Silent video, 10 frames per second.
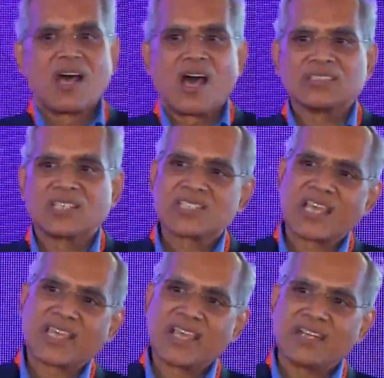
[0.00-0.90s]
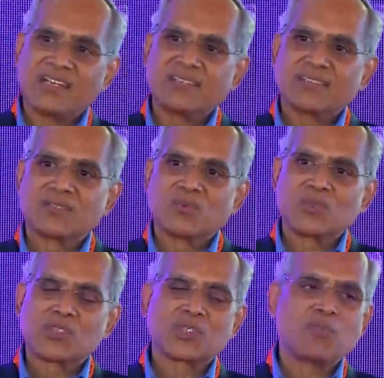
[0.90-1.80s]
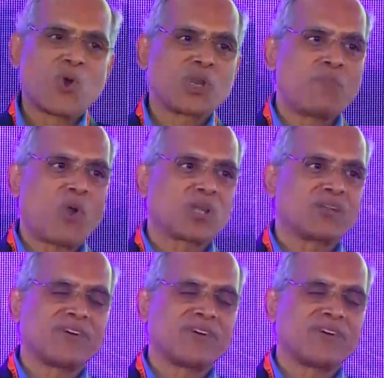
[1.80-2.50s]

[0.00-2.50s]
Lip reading: And the second, which is more important